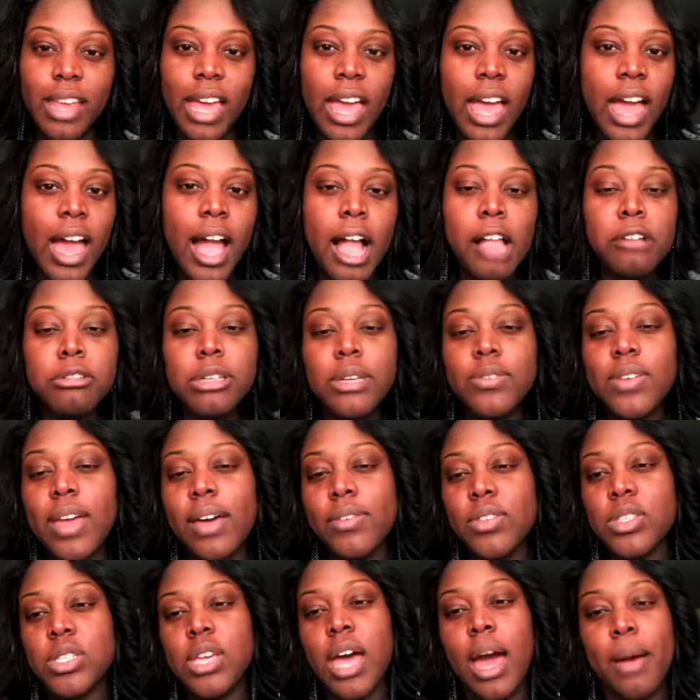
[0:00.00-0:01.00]
don't even have
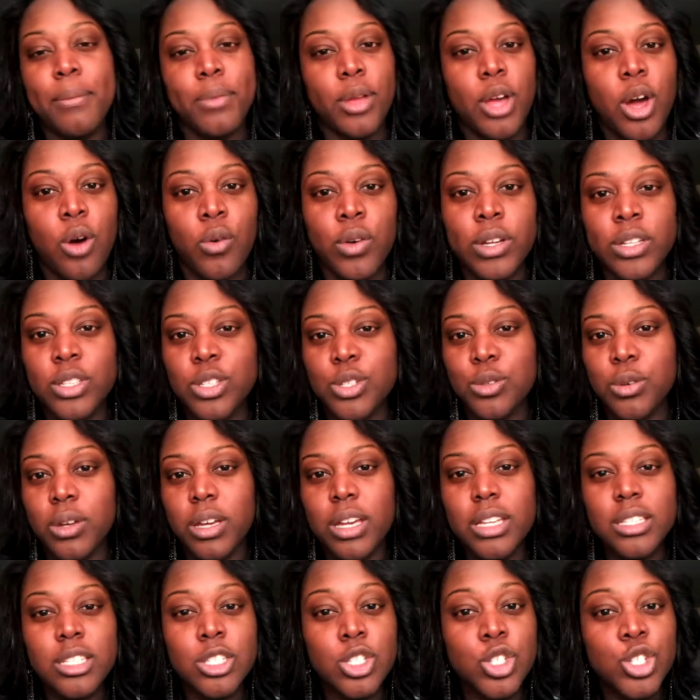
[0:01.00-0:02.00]
the time to go into it
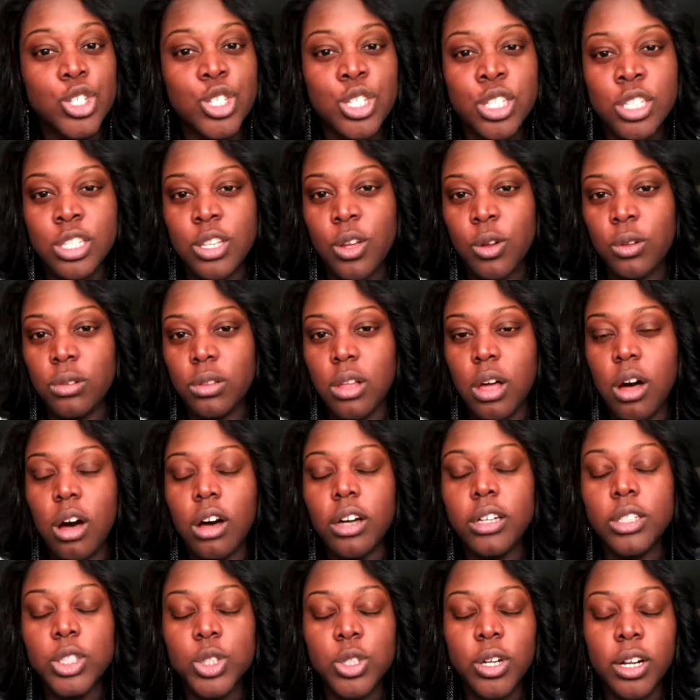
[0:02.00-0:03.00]
because it's just so long
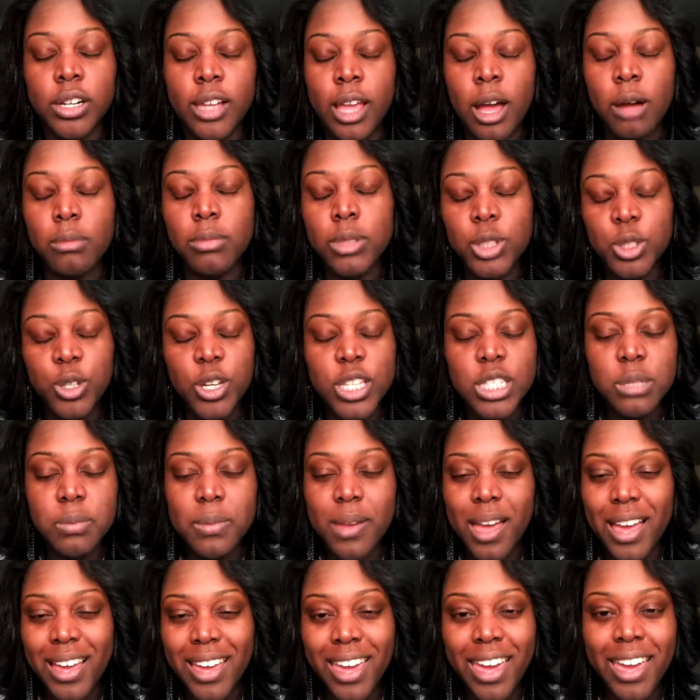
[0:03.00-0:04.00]
and drawn out, but trust me,
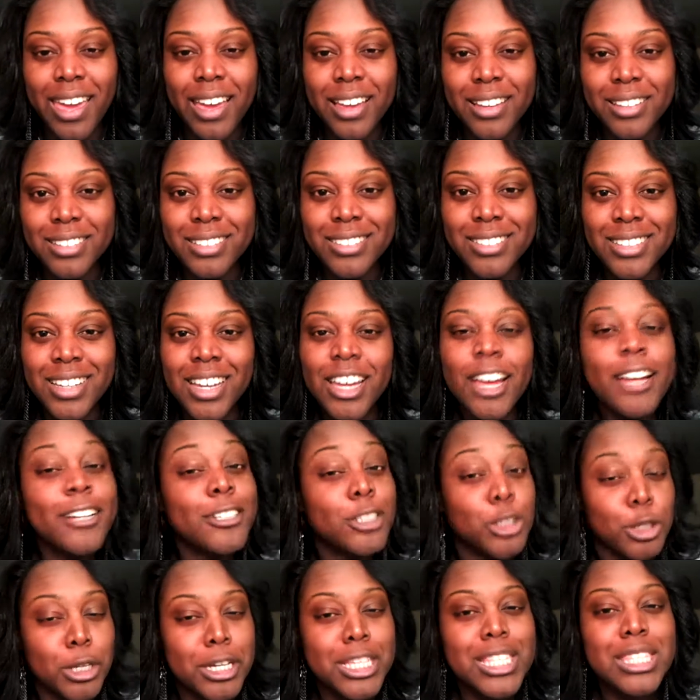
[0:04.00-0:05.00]
I can.
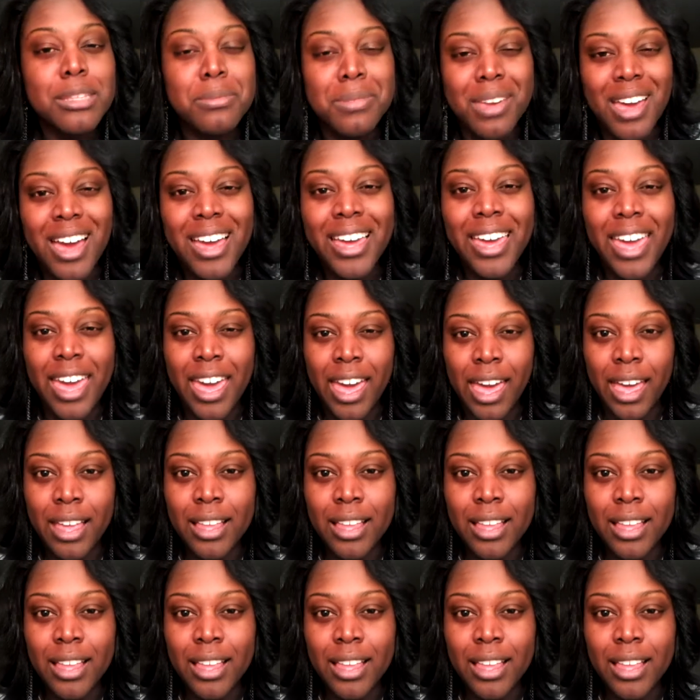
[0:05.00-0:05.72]
Trust me, I can.